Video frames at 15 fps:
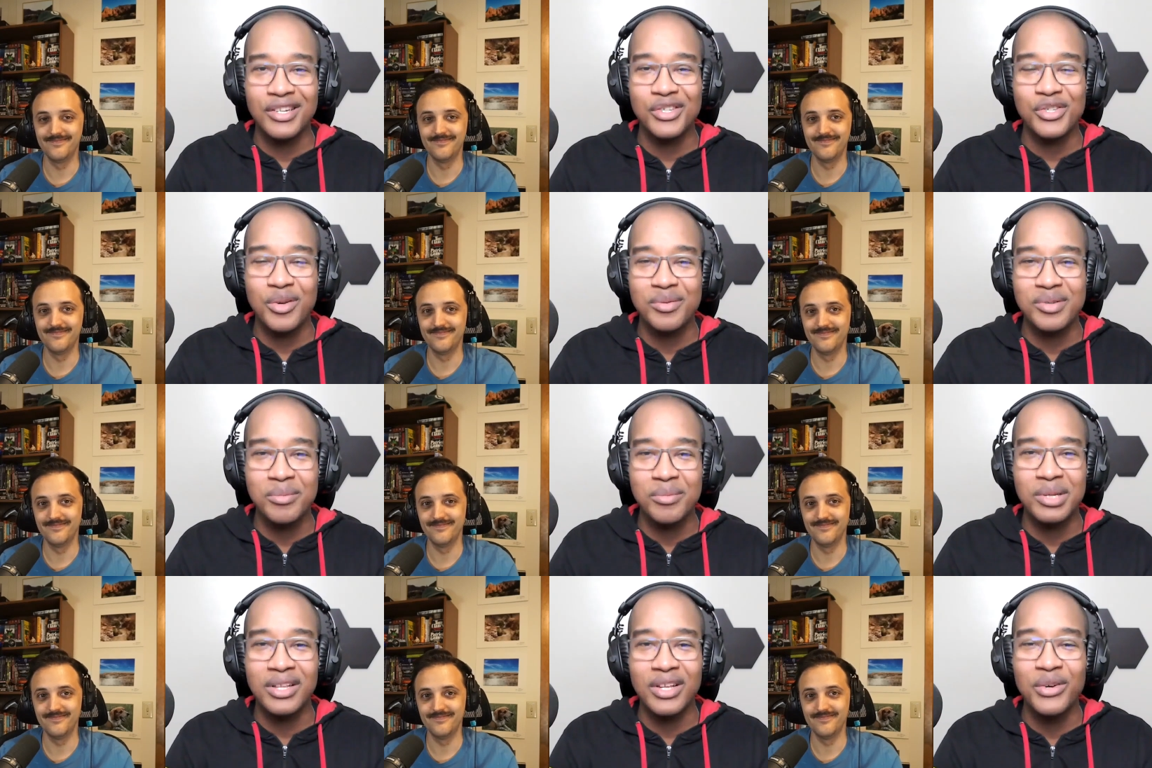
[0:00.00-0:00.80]
Speaker 1: in the
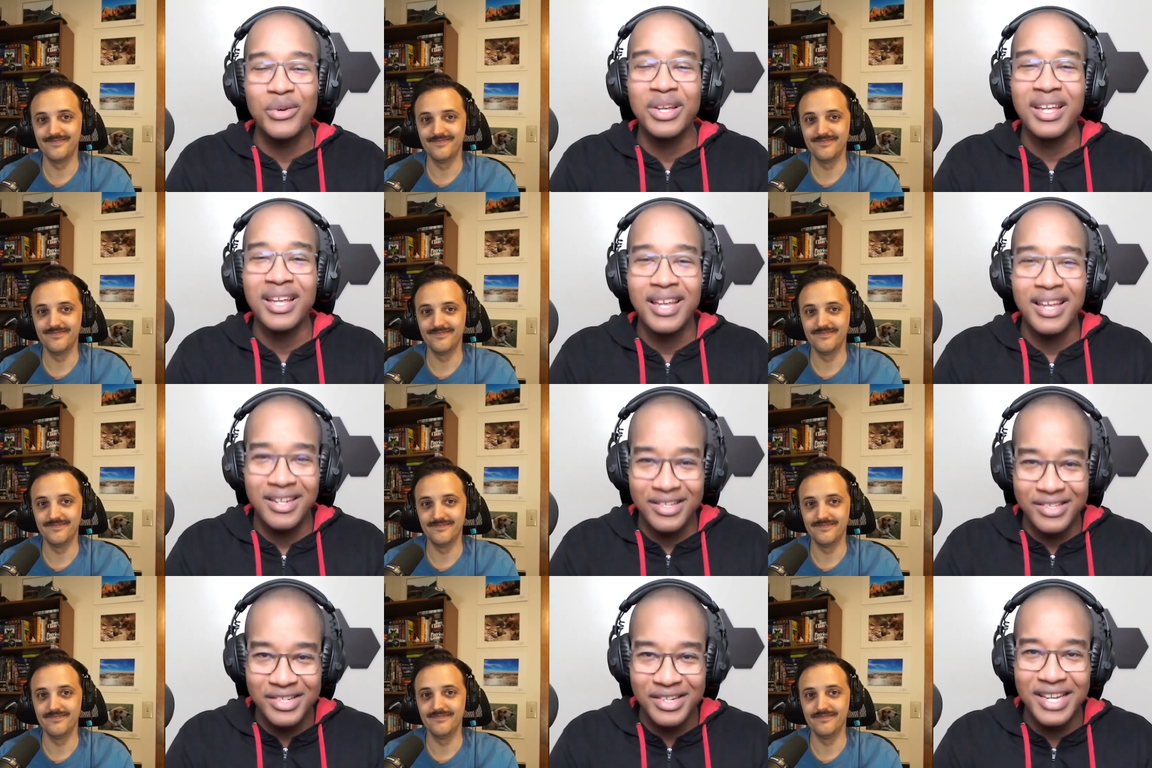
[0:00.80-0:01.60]
description below.
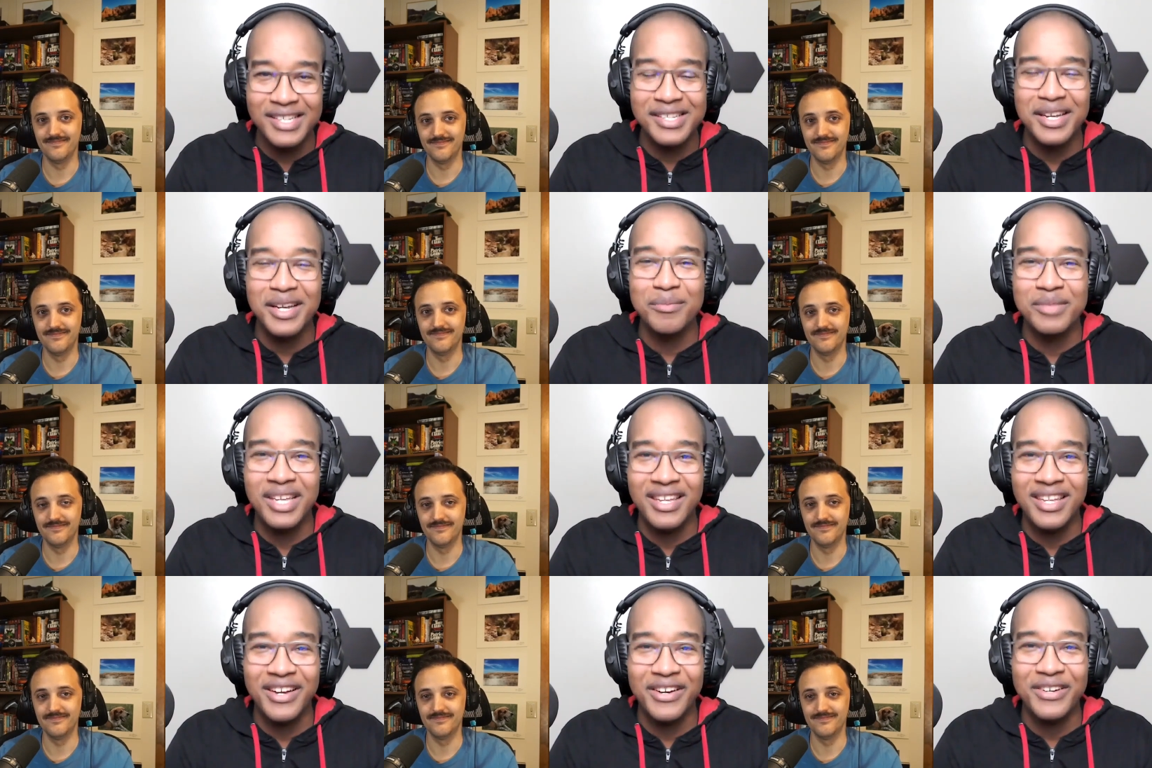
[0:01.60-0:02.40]
And until next time, take